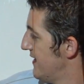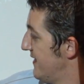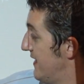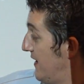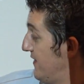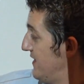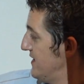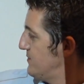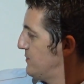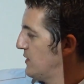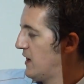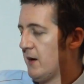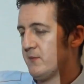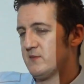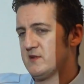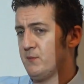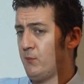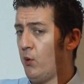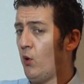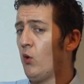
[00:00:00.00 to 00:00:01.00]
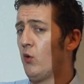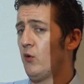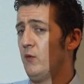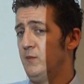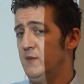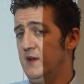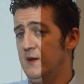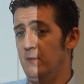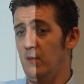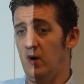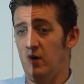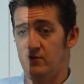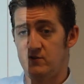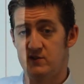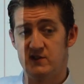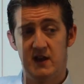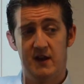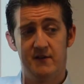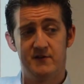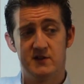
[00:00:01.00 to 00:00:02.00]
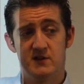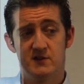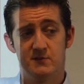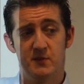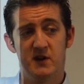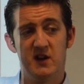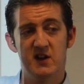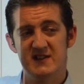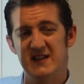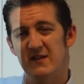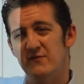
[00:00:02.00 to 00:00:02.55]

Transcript: Now, this becomes important in microservices because